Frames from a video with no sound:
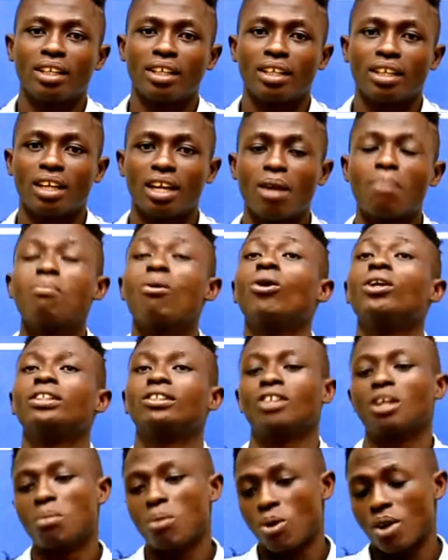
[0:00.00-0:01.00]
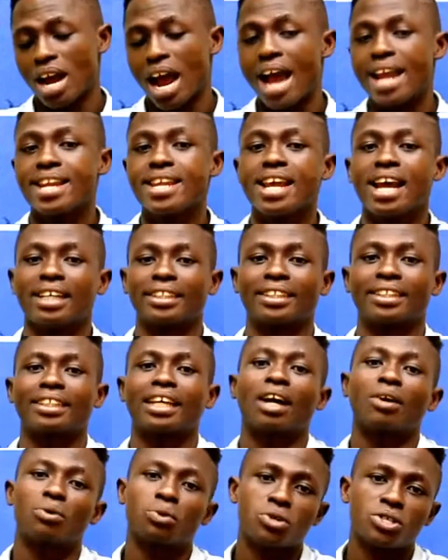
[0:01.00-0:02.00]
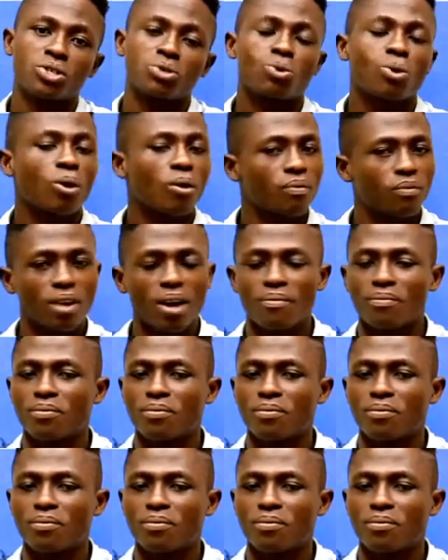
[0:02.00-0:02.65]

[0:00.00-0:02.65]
a multi the ideas than we saw fair